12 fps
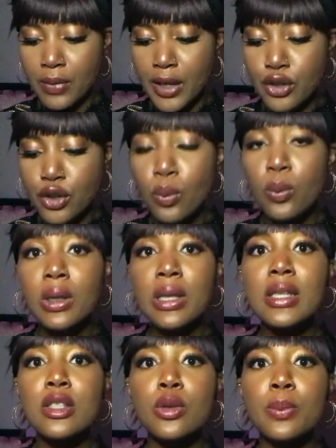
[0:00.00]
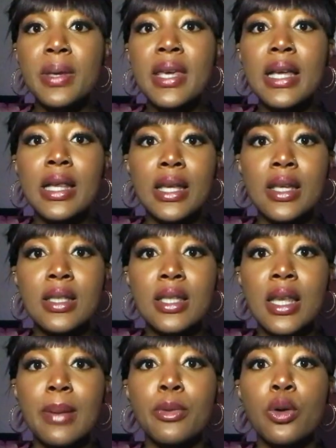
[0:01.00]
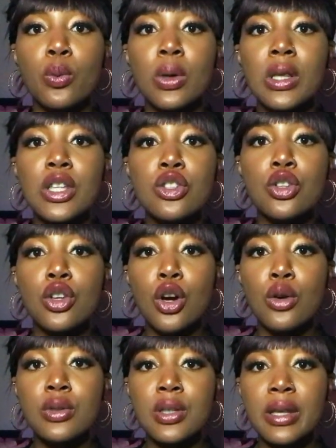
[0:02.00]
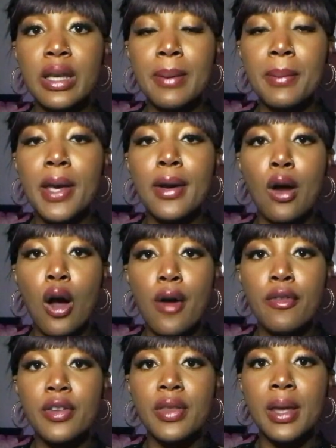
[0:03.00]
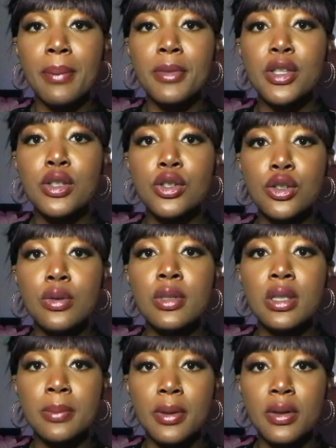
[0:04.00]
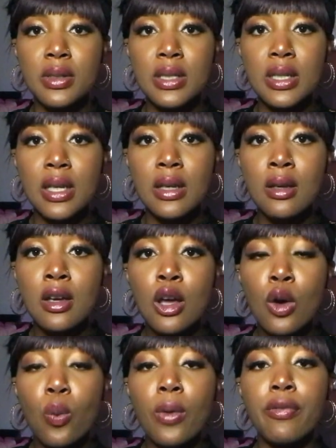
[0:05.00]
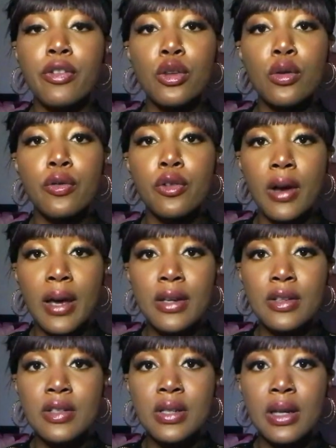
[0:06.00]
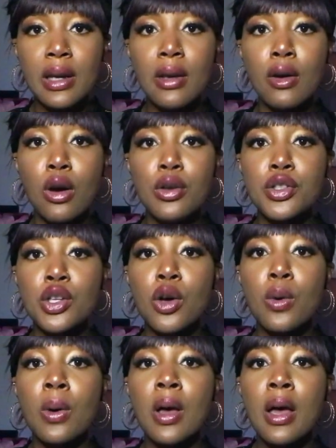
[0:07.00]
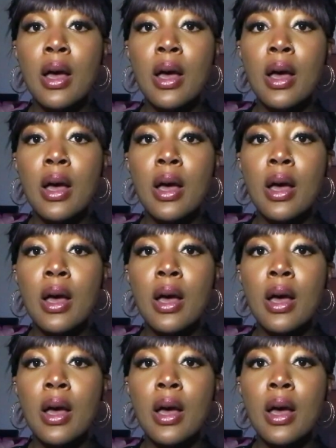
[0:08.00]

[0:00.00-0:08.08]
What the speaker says: And you're willing to be clear to them. You're willing to go to them and offer them this new stability with youthful energy, and also